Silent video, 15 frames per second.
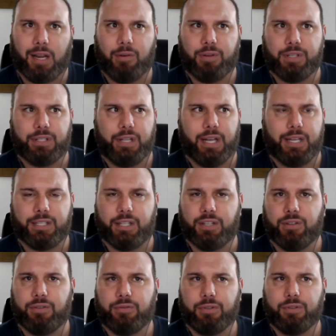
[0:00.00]
was less
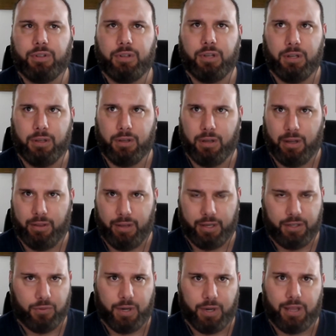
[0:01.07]
than, I
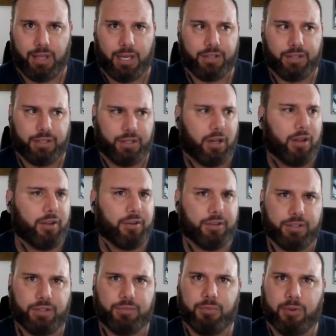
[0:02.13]
think,
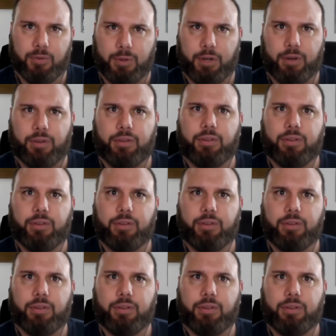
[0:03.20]
$20,000 for both.